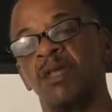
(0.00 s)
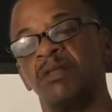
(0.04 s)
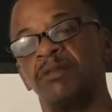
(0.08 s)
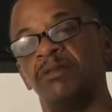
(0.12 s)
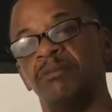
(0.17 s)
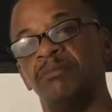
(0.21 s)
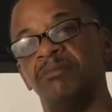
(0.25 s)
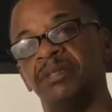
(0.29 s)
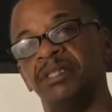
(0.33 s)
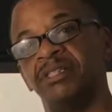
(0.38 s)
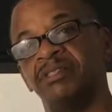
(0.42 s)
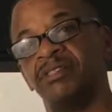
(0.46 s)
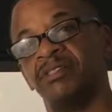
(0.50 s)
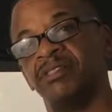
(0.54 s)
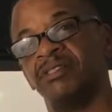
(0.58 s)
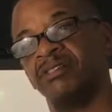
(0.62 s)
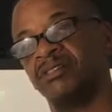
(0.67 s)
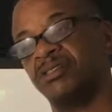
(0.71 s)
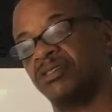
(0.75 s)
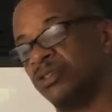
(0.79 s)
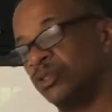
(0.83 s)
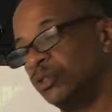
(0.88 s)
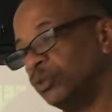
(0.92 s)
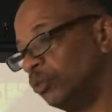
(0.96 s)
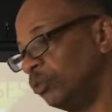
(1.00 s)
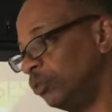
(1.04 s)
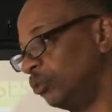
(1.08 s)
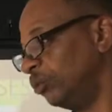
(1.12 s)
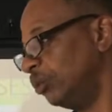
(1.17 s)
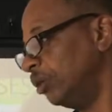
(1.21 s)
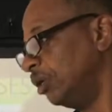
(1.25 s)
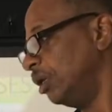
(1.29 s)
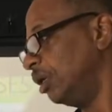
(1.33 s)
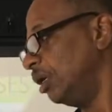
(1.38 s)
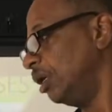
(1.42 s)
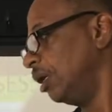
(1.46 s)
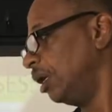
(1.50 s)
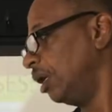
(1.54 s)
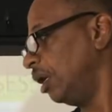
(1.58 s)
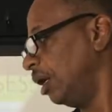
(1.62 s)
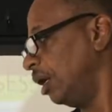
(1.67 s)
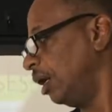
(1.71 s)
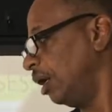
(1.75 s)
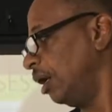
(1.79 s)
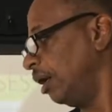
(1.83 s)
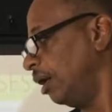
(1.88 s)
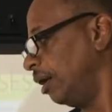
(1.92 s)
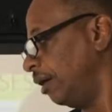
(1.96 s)
the business to
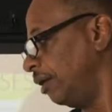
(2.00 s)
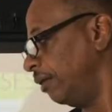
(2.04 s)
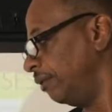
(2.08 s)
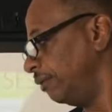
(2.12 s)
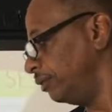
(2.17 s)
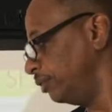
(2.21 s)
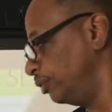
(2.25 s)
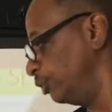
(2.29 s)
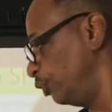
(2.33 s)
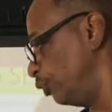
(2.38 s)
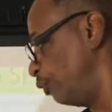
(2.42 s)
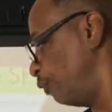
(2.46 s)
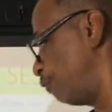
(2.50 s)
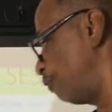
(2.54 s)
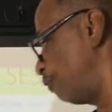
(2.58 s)
do